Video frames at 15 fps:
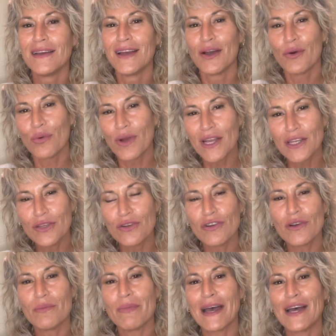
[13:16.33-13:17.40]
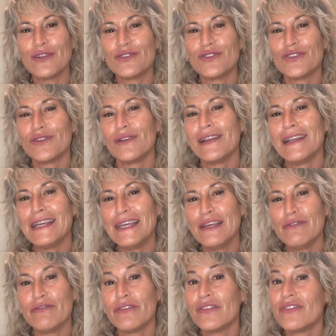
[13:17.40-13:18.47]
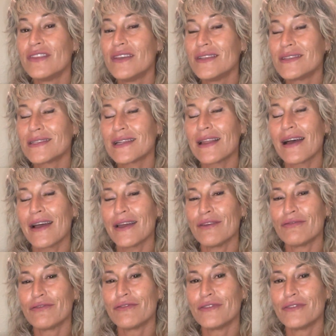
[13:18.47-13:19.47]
when you're about to leave this life,